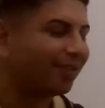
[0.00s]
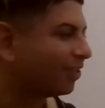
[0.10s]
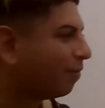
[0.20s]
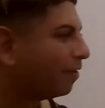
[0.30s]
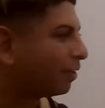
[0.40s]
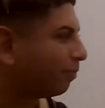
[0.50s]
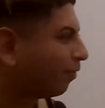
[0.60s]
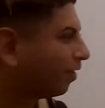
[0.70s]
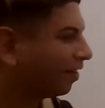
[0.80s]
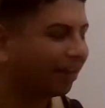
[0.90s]
There's so much
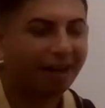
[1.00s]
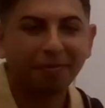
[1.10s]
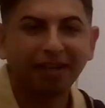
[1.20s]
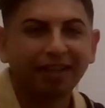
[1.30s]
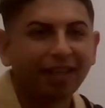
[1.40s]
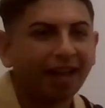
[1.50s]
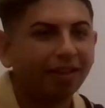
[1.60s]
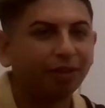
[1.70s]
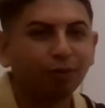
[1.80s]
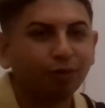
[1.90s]
more. I mean,
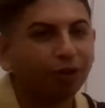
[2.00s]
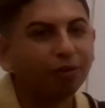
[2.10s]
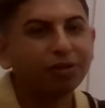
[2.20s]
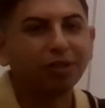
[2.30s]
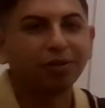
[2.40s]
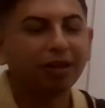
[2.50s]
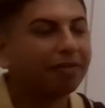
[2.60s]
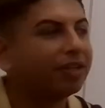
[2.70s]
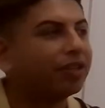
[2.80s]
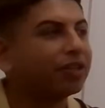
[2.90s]
those two,
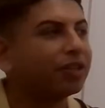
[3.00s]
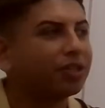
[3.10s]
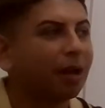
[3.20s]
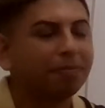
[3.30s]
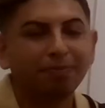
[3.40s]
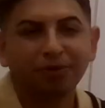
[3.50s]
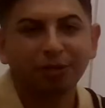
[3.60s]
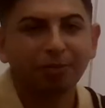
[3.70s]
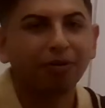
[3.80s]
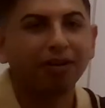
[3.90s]
even just stop
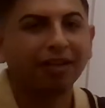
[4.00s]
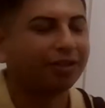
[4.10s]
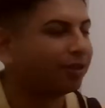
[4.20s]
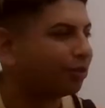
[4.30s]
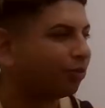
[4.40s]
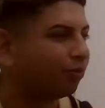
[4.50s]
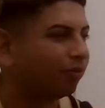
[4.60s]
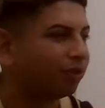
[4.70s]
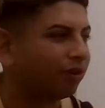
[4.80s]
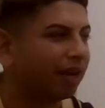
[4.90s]
smoking, just will